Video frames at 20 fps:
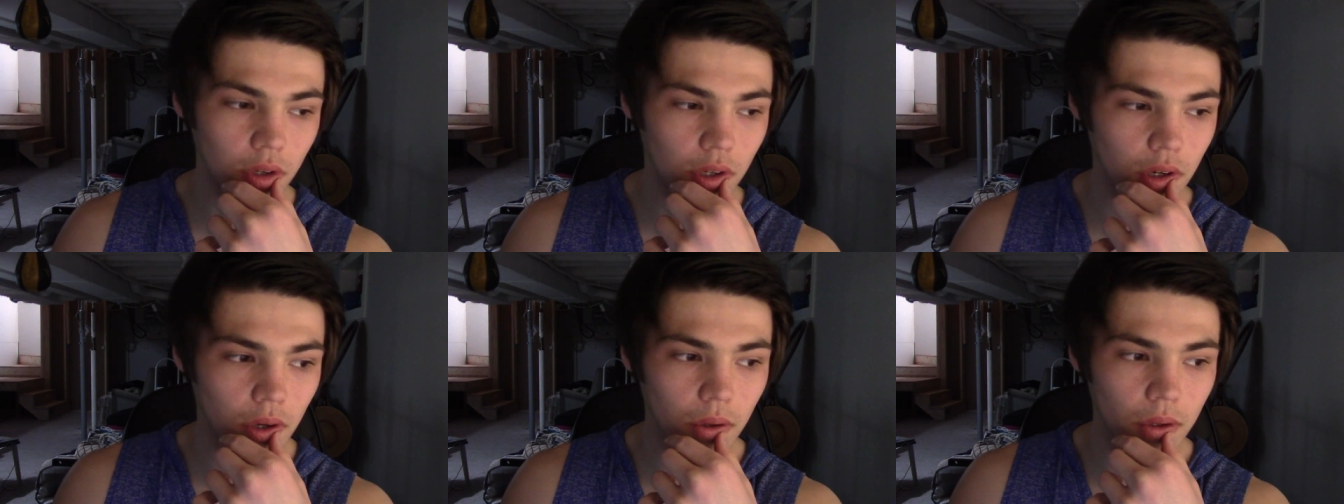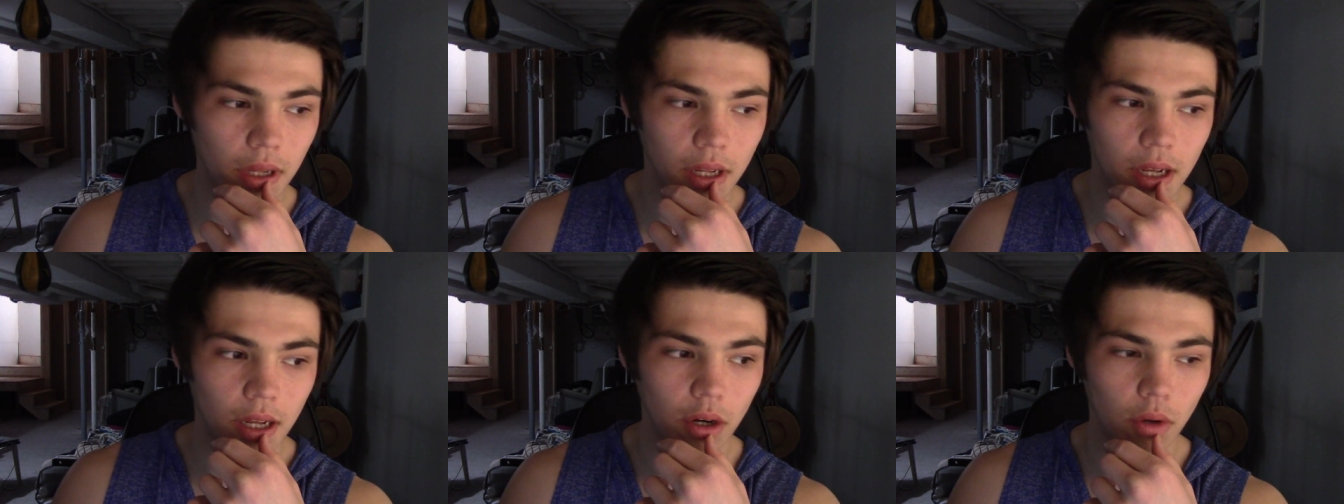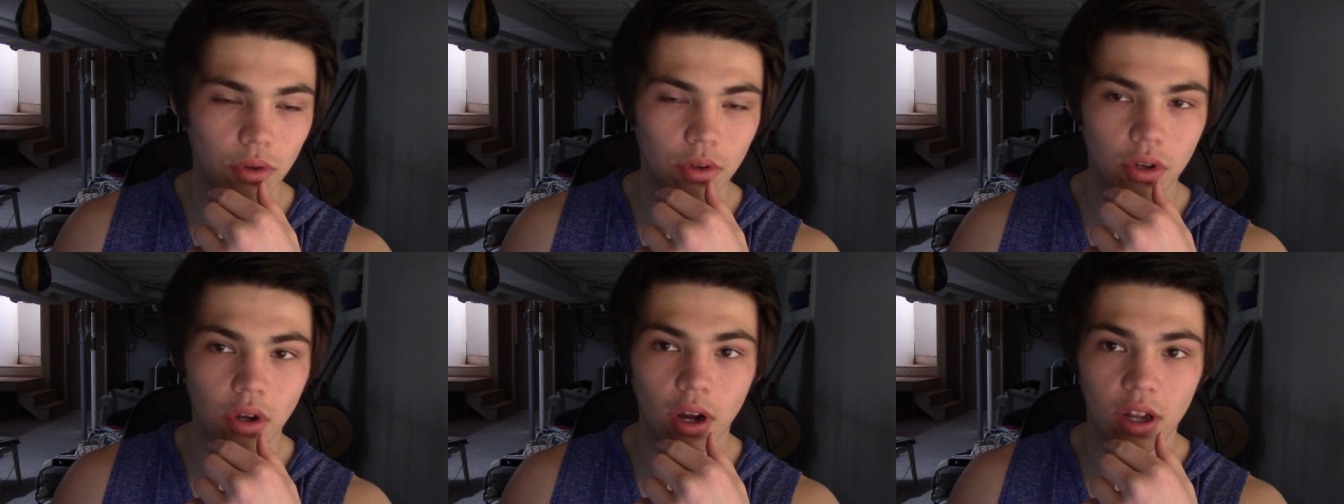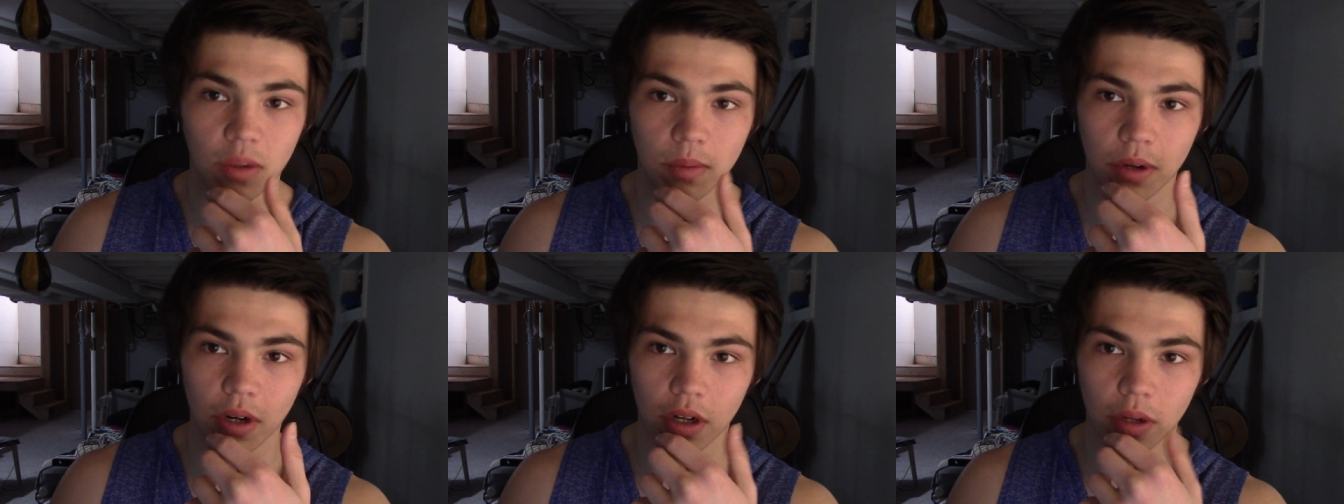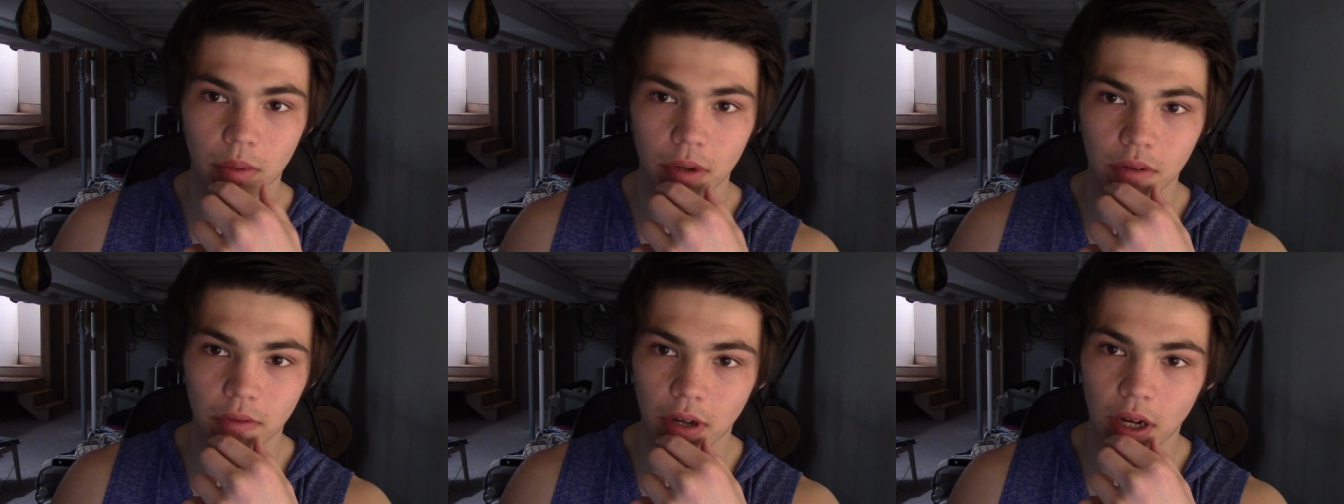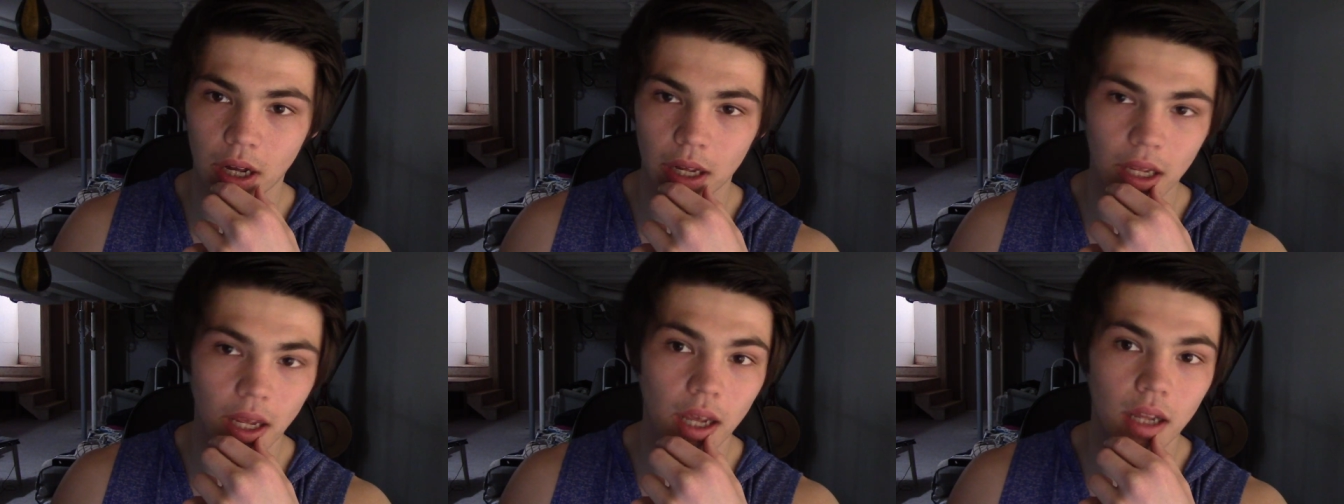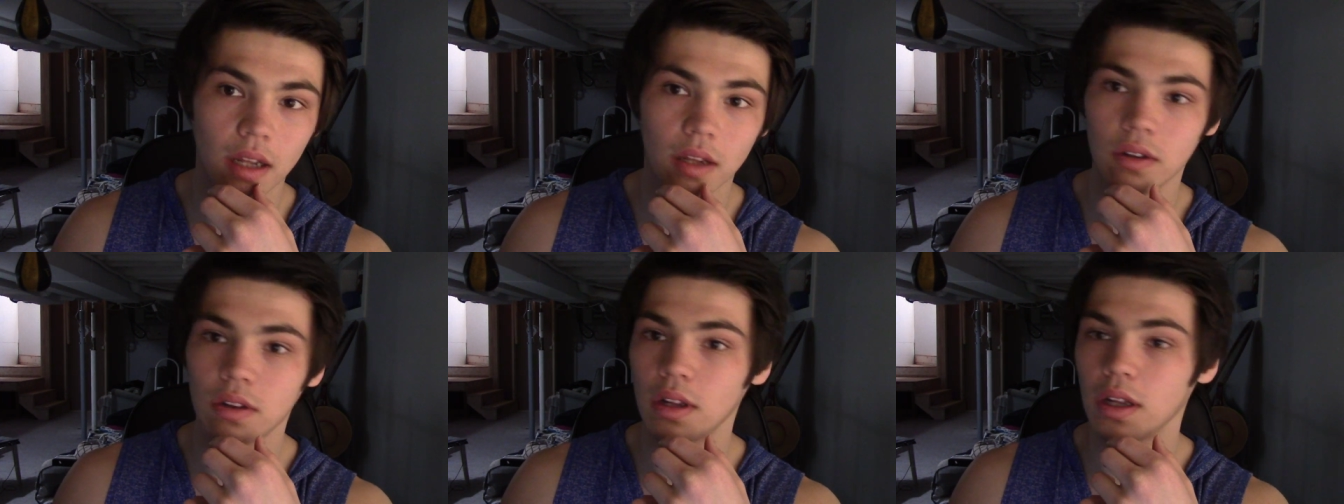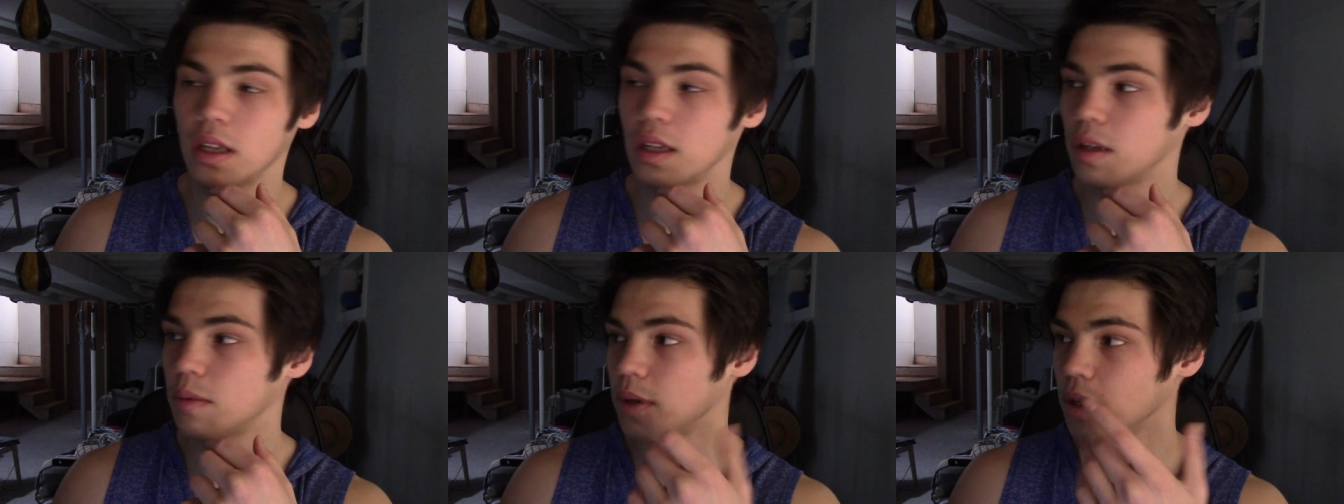You know, like I know Scott's been on a bit of a hiatus lately,